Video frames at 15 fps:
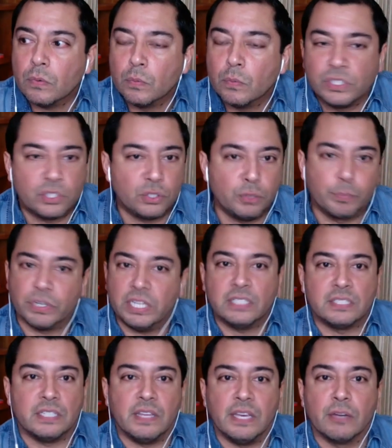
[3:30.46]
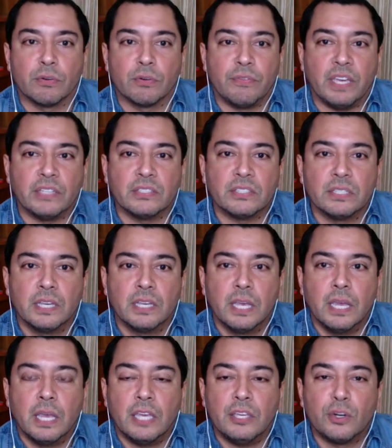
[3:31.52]
was super easy, the interface.
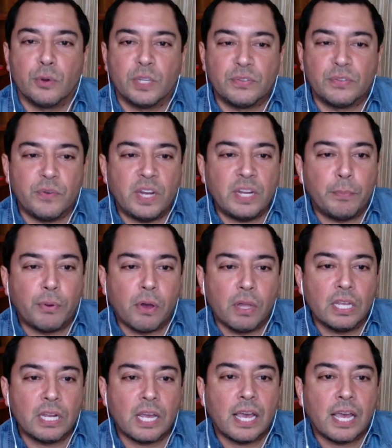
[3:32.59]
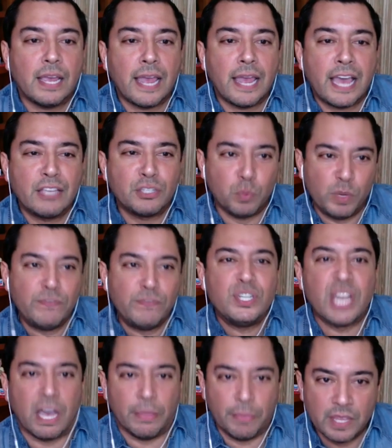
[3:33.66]
You know, it's funny, Paul and I, as
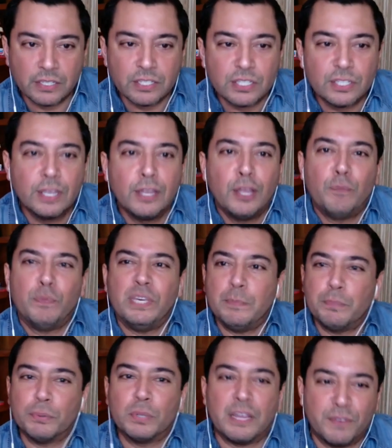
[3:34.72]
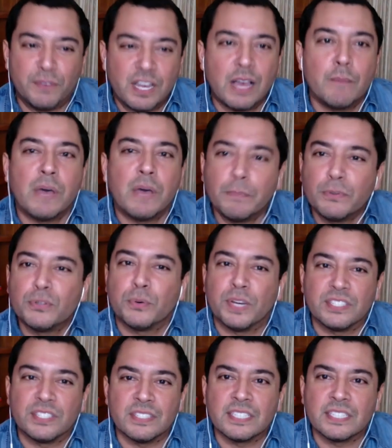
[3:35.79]
we've done this, people have come up to
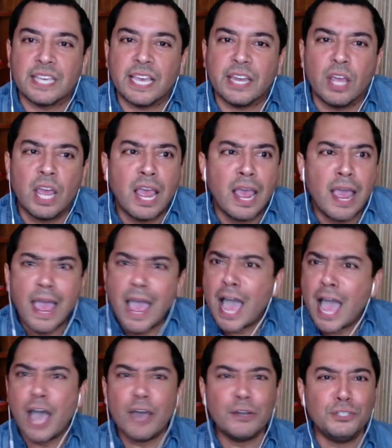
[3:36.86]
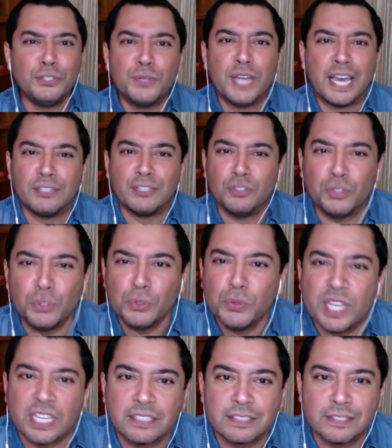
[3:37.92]
us and said, how did you guys do
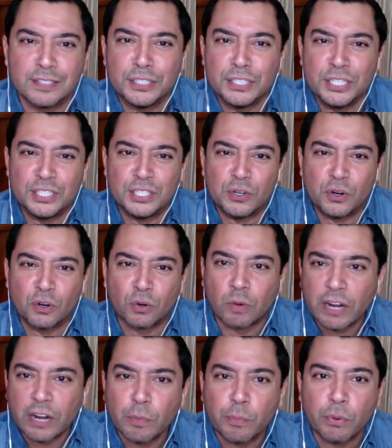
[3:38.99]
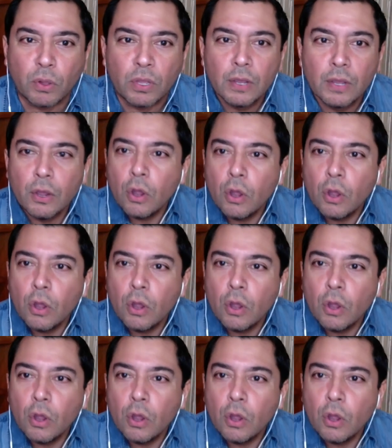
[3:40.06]
this? This is incredible.